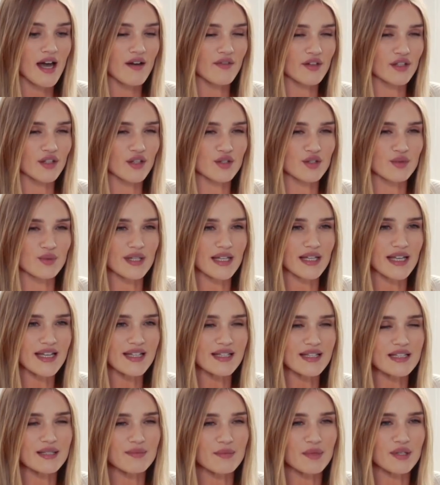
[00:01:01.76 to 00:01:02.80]
having those really
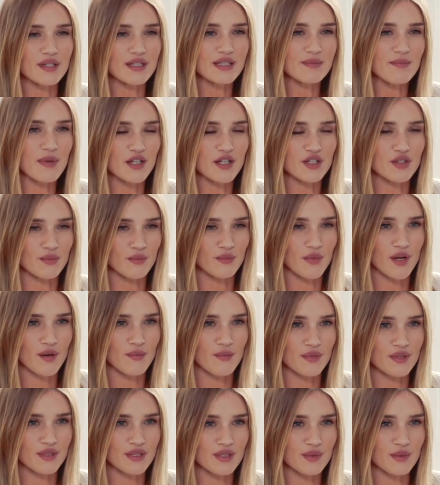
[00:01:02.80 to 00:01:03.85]
intimate, special
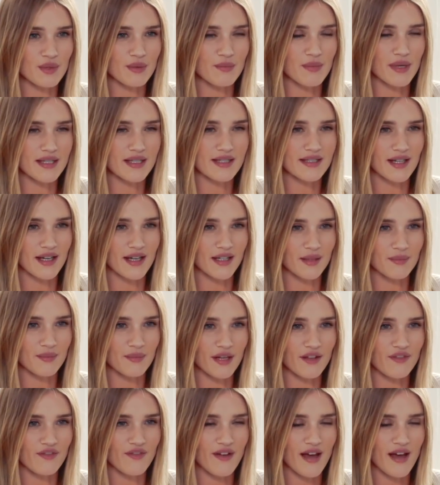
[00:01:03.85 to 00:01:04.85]
moments with my son and my